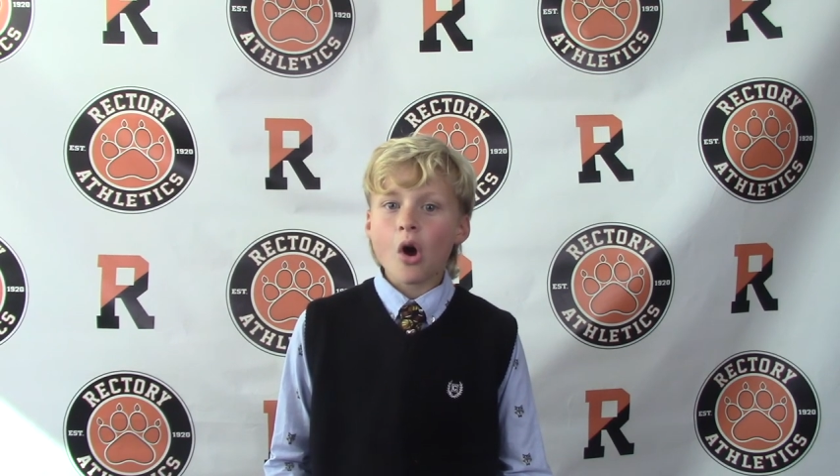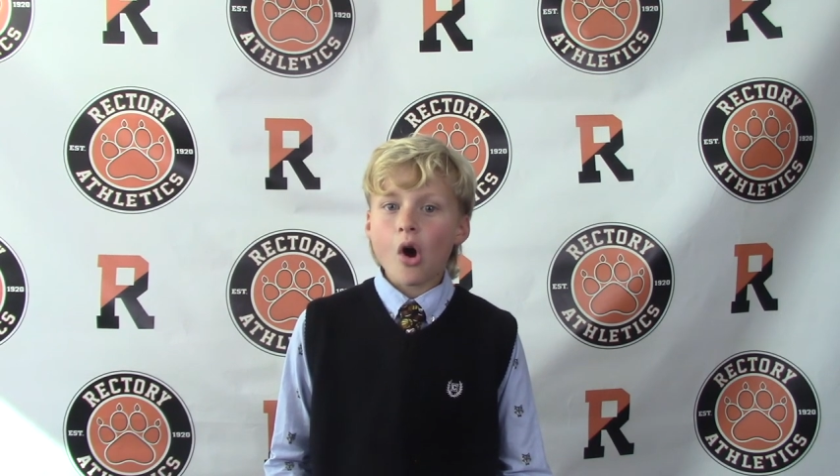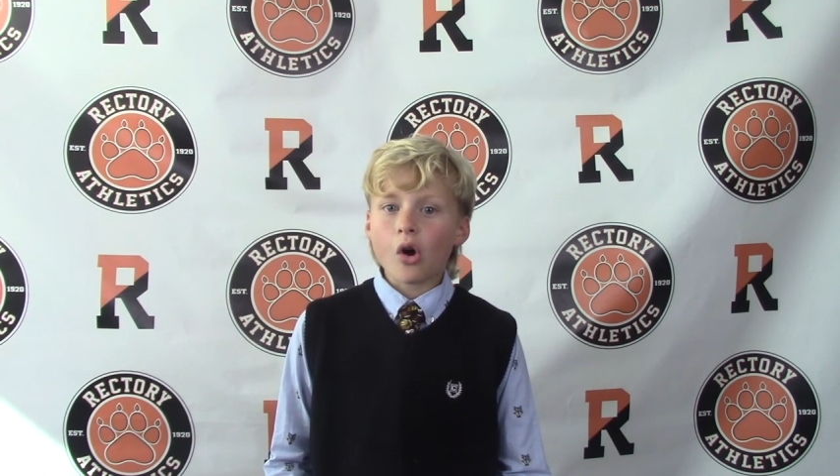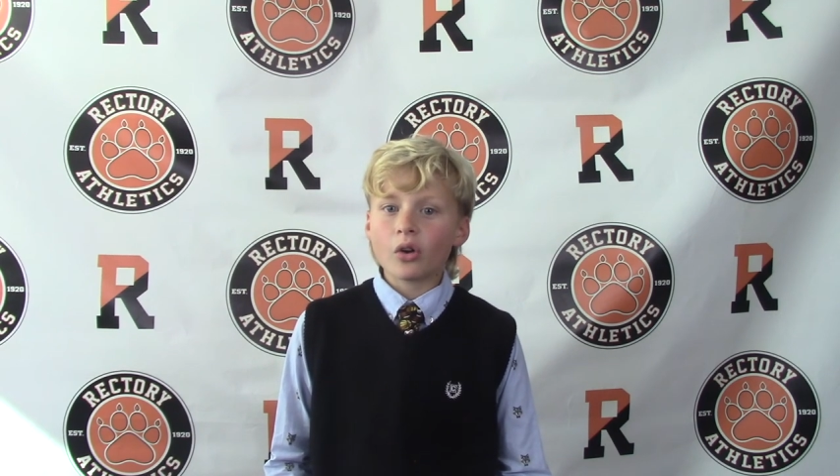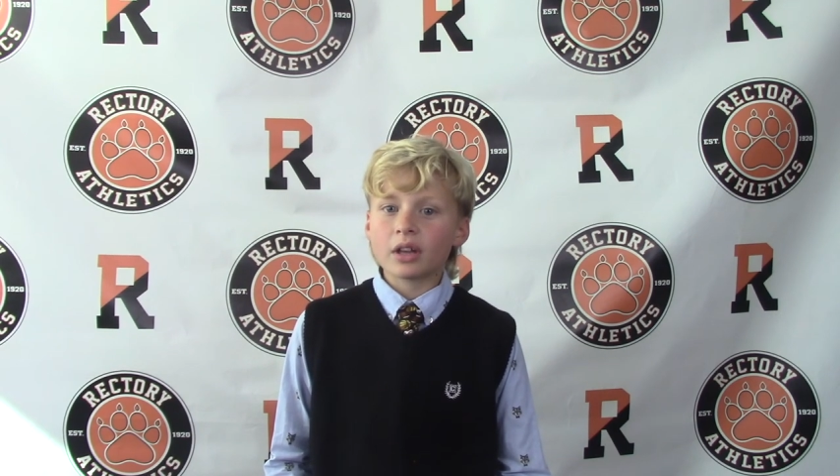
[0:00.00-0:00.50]

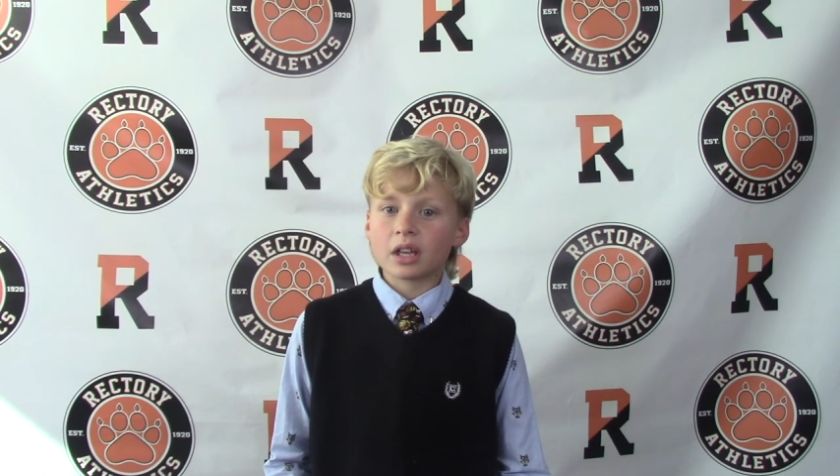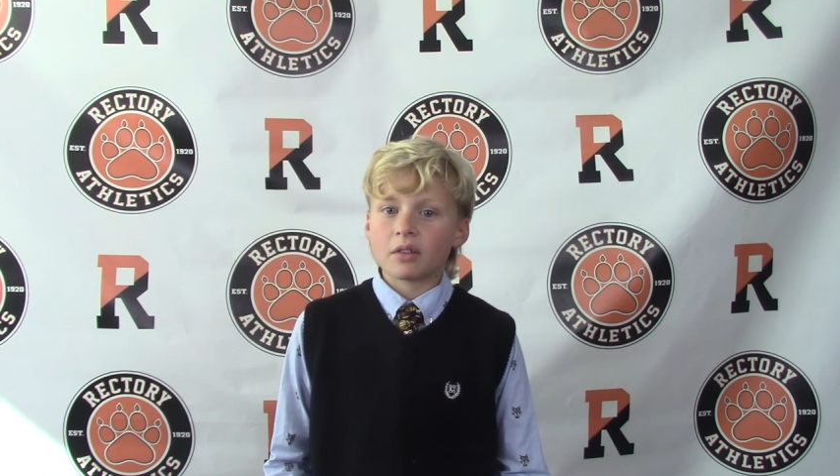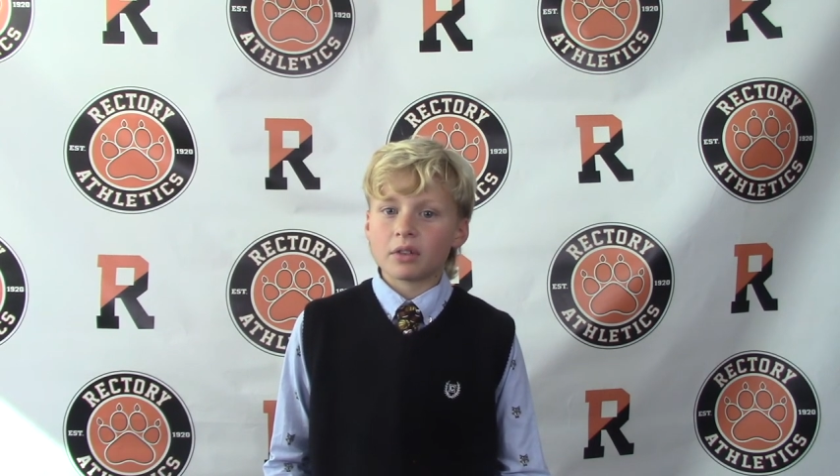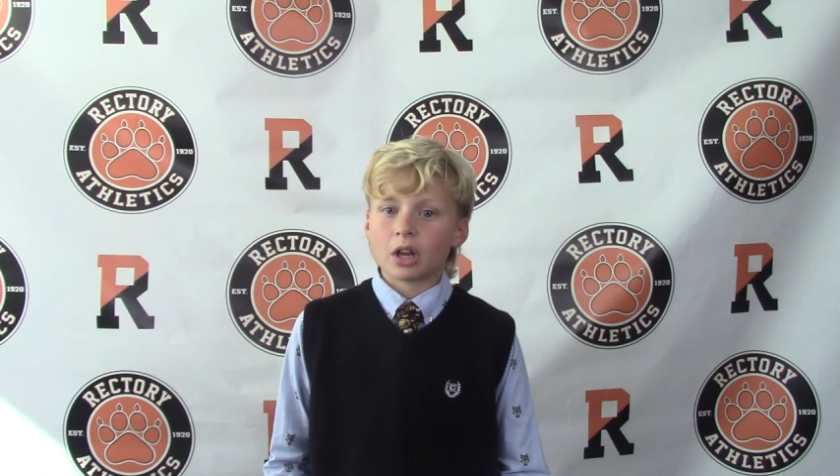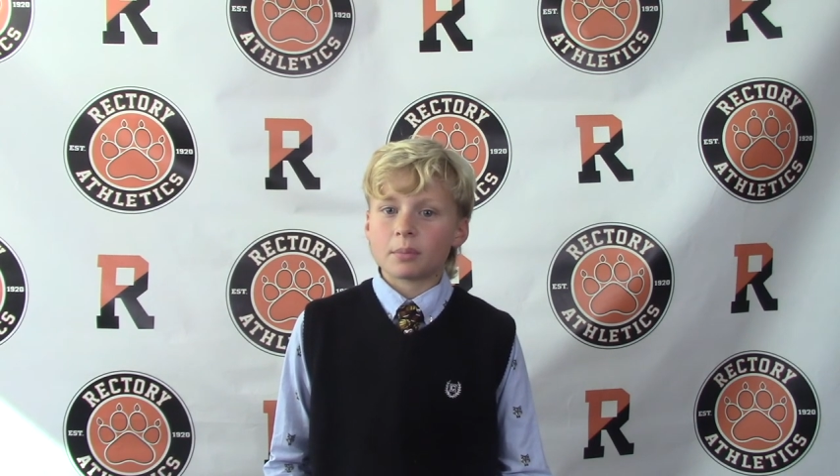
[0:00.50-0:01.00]
only
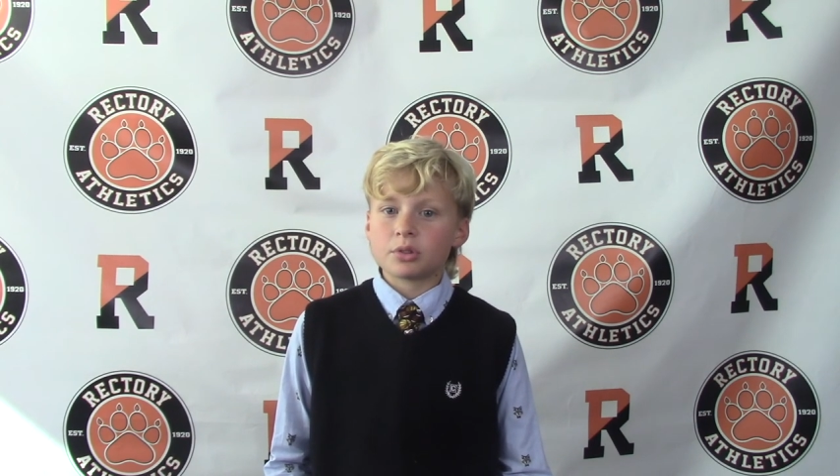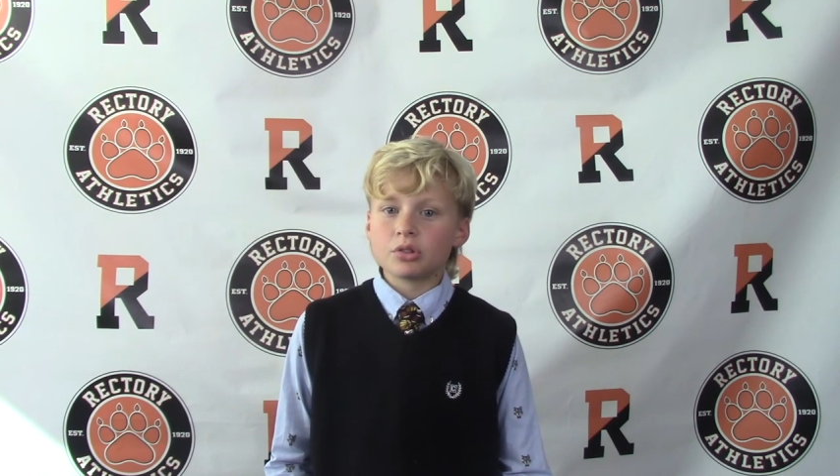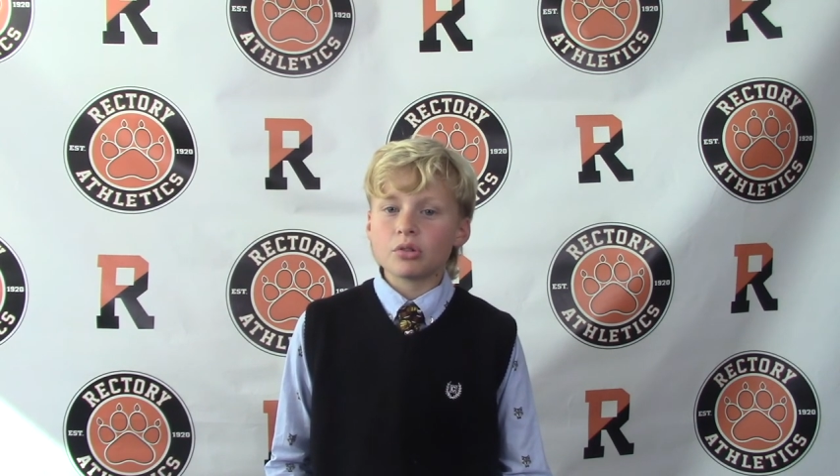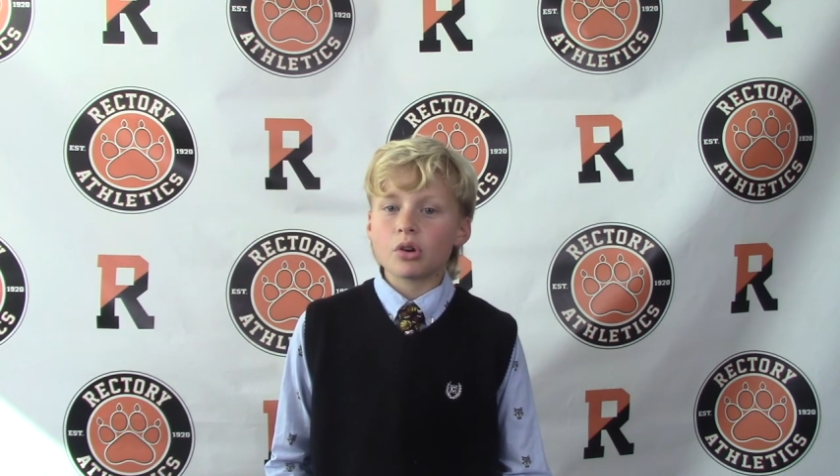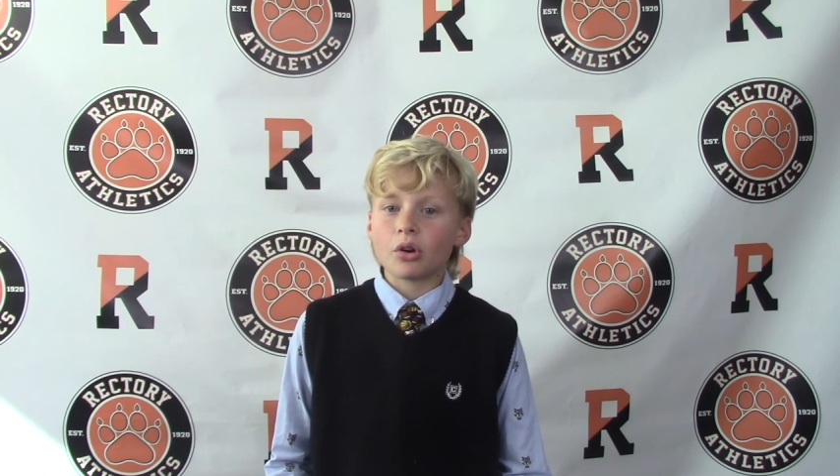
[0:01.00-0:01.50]
giving up
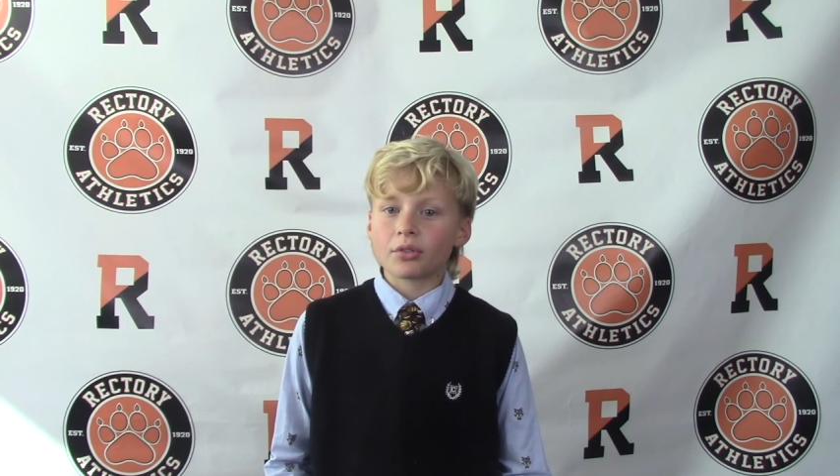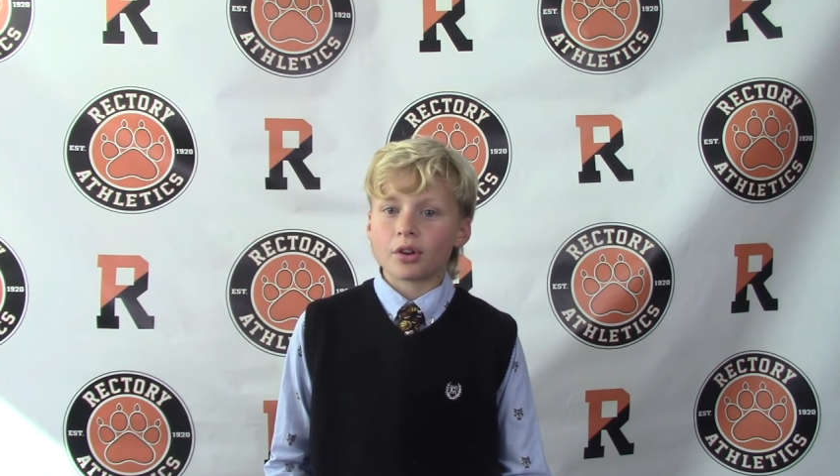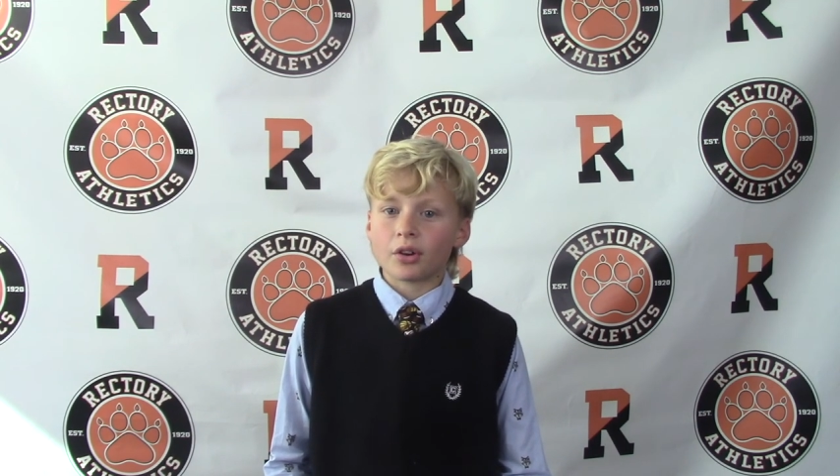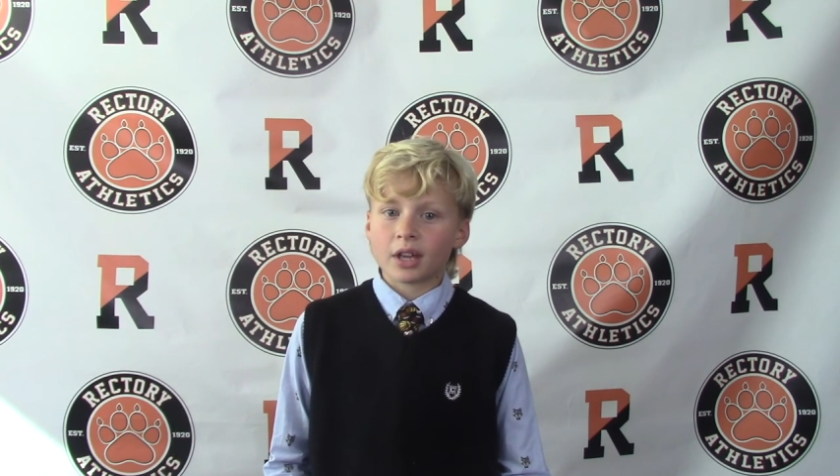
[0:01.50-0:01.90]
two goals all